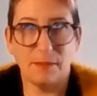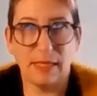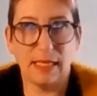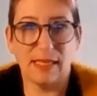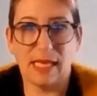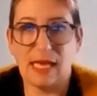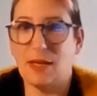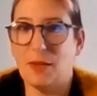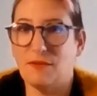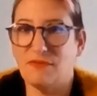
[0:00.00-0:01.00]
me
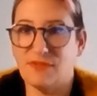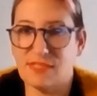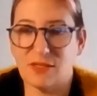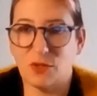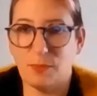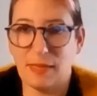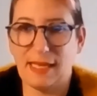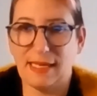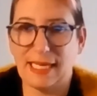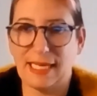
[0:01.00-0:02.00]
that physical
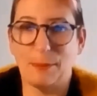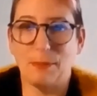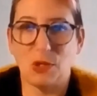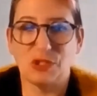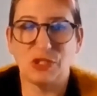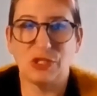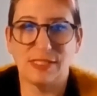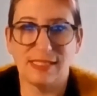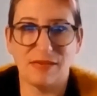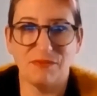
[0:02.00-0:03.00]
pain and emotional
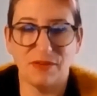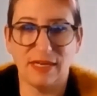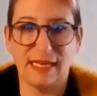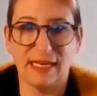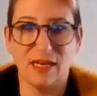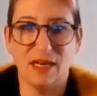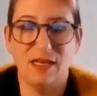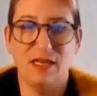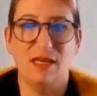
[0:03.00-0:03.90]
suffering